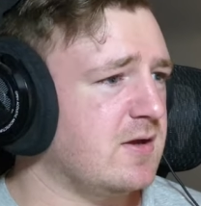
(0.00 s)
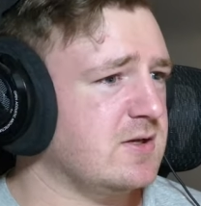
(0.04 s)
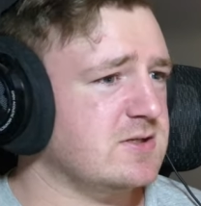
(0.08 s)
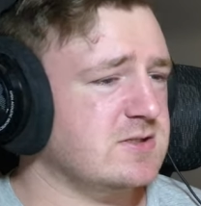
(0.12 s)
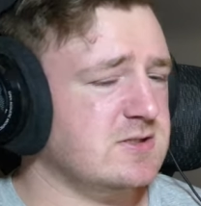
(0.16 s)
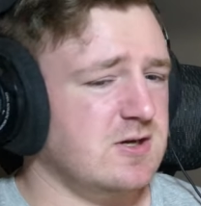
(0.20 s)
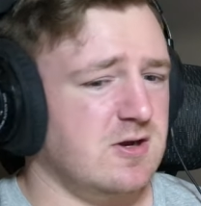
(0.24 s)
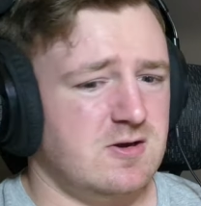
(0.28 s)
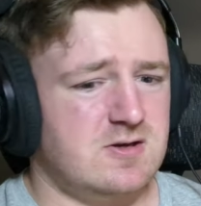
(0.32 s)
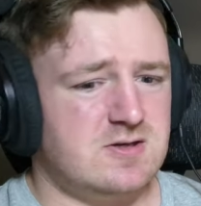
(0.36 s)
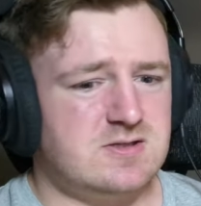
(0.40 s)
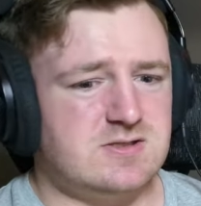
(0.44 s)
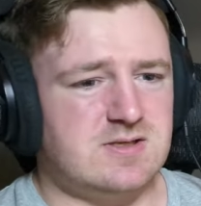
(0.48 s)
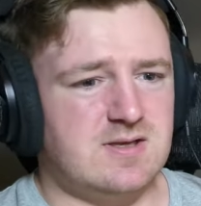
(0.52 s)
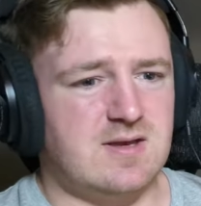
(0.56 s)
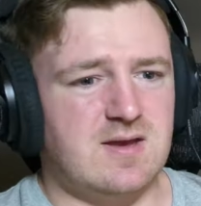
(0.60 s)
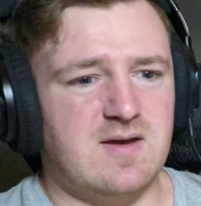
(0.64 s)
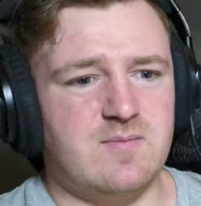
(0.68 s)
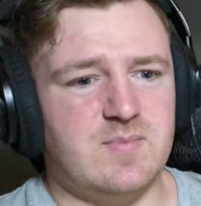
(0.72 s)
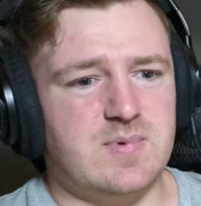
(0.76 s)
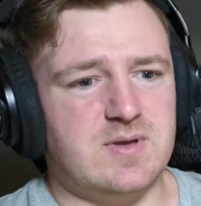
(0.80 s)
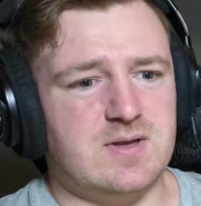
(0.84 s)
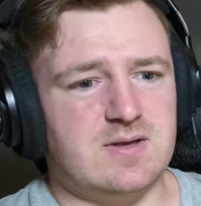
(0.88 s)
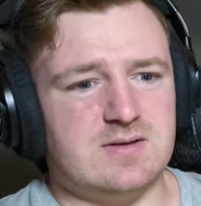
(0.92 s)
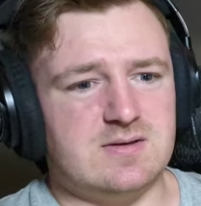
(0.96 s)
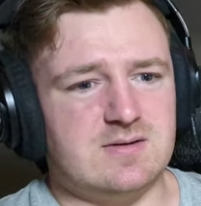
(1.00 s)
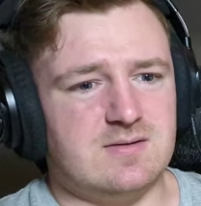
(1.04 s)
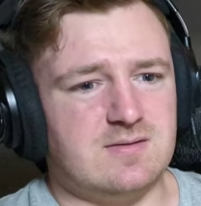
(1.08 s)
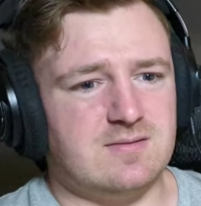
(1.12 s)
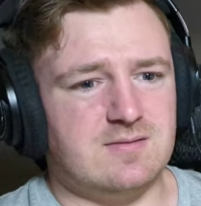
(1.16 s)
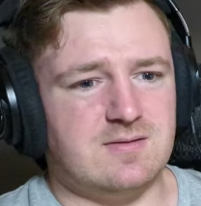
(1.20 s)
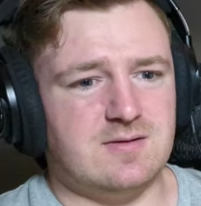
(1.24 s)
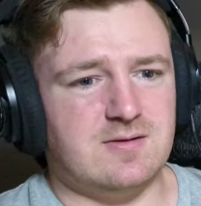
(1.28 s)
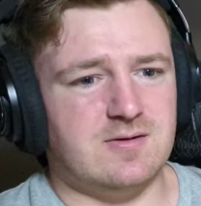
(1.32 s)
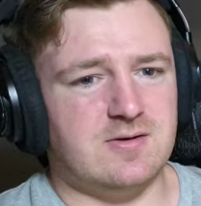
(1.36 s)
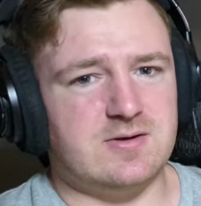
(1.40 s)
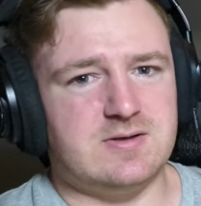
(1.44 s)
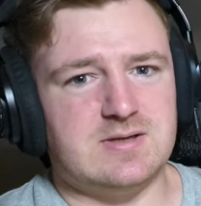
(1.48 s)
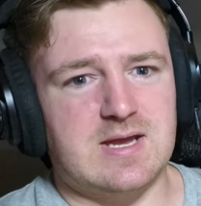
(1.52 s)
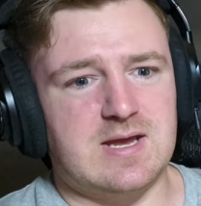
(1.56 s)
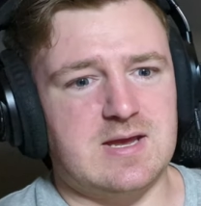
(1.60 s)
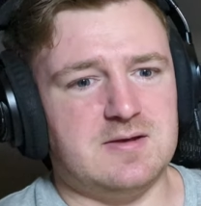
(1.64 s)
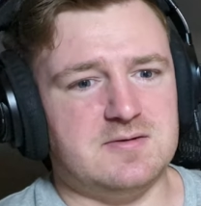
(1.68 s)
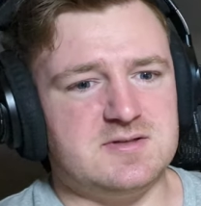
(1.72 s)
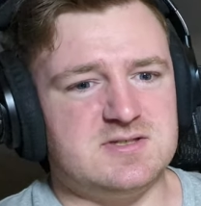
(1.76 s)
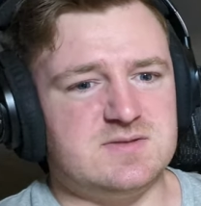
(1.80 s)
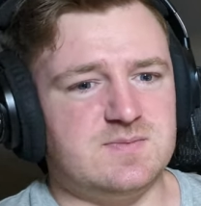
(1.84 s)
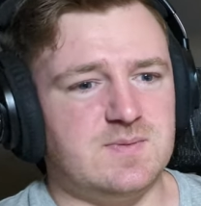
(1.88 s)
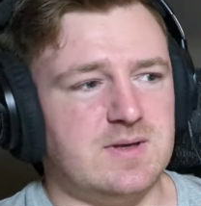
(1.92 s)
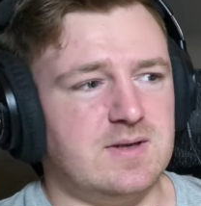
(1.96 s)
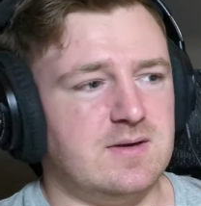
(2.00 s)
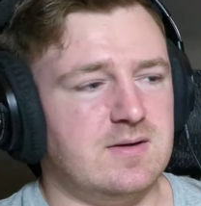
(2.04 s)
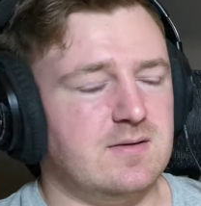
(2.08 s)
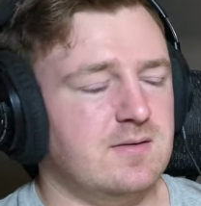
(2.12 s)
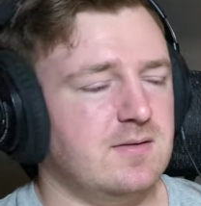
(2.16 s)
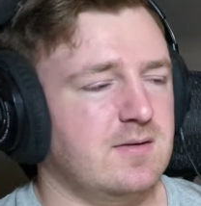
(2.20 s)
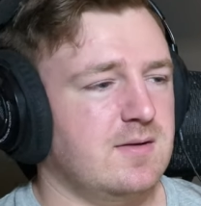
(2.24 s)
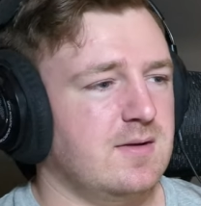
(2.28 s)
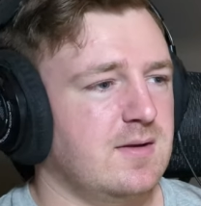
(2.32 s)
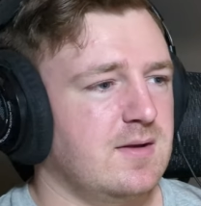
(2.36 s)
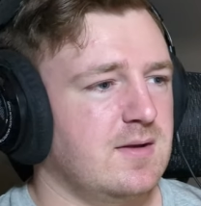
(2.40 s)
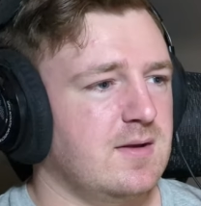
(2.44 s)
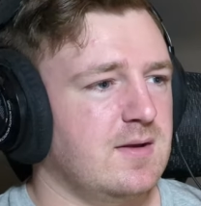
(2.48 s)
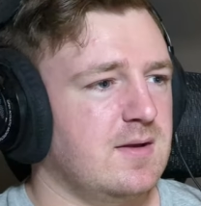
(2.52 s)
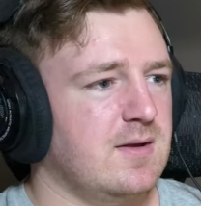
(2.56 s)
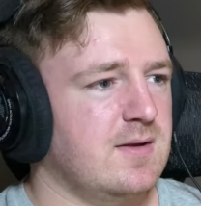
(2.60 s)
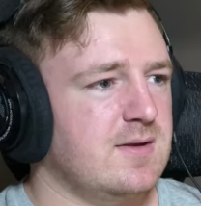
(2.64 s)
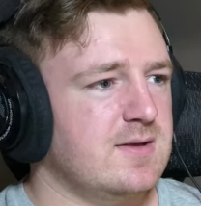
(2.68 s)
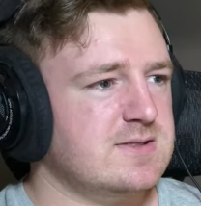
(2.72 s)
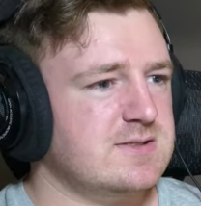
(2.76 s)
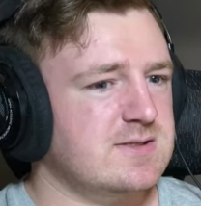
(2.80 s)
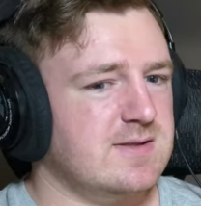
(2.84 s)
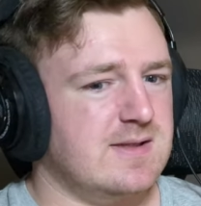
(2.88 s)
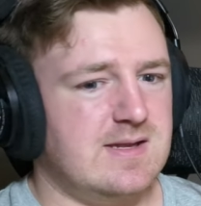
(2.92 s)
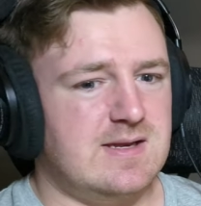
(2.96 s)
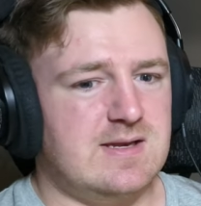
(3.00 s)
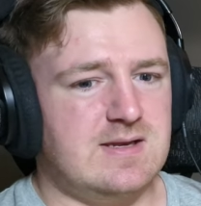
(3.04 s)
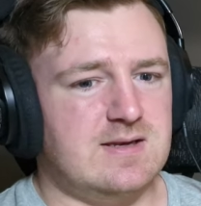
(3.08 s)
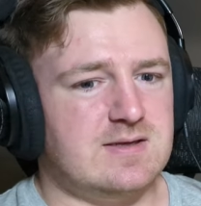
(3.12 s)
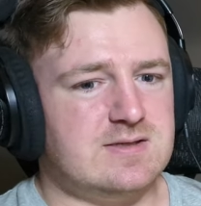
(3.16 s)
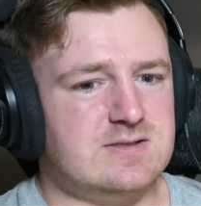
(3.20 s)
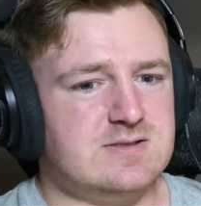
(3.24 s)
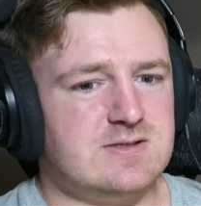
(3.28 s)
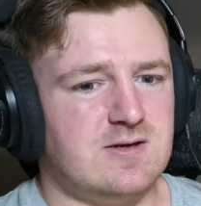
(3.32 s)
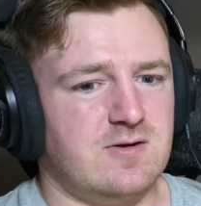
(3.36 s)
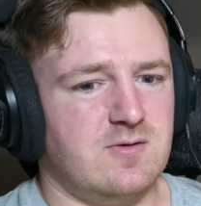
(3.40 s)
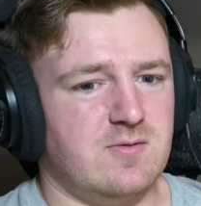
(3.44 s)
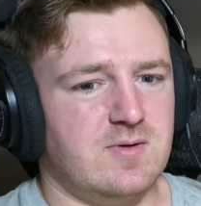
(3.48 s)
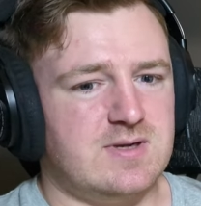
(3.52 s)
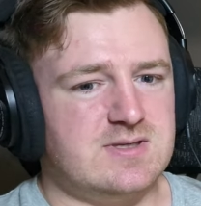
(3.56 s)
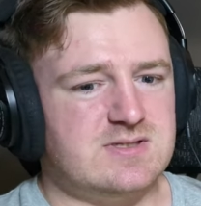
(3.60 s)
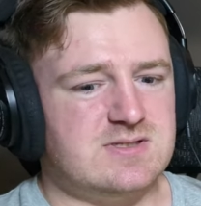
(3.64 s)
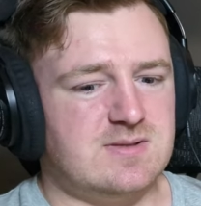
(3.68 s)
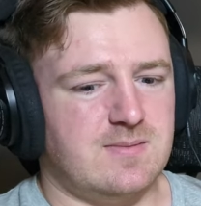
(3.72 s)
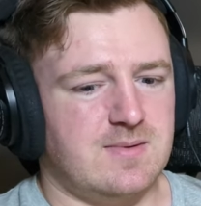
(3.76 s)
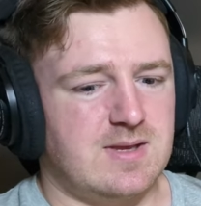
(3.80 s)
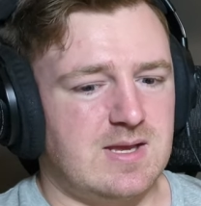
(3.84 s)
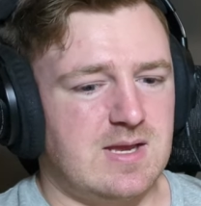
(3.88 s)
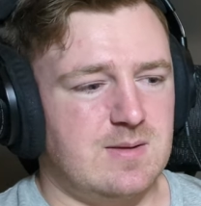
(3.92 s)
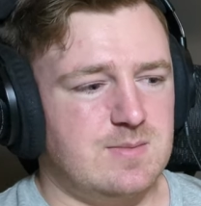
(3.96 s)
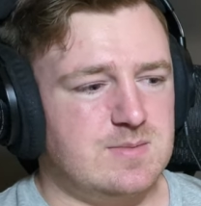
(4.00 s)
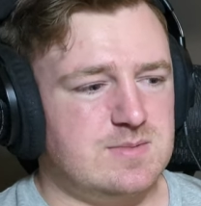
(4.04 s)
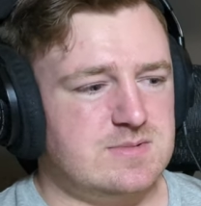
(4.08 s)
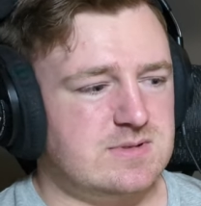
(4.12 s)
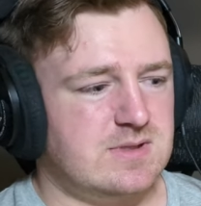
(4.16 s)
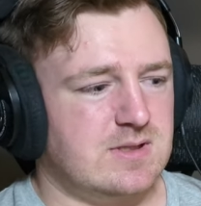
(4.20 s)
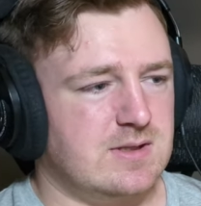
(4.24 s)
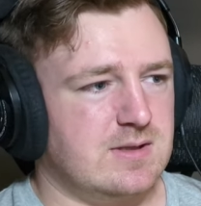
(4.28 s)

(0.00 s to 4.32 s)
Sharks have been on a tailspin, so they need to start winning some games.